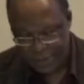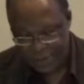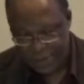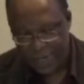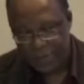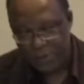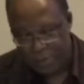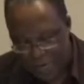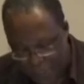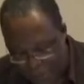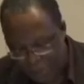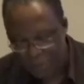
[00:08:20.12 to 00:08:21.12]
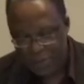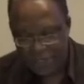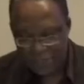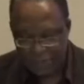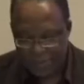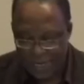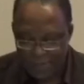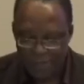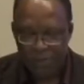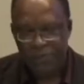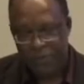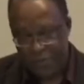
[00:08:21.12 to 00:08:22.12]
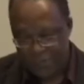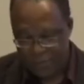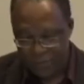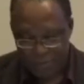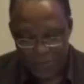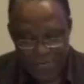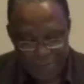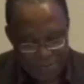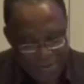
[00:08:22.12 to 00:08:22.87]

Okay, so by simple process of element fission, we obtain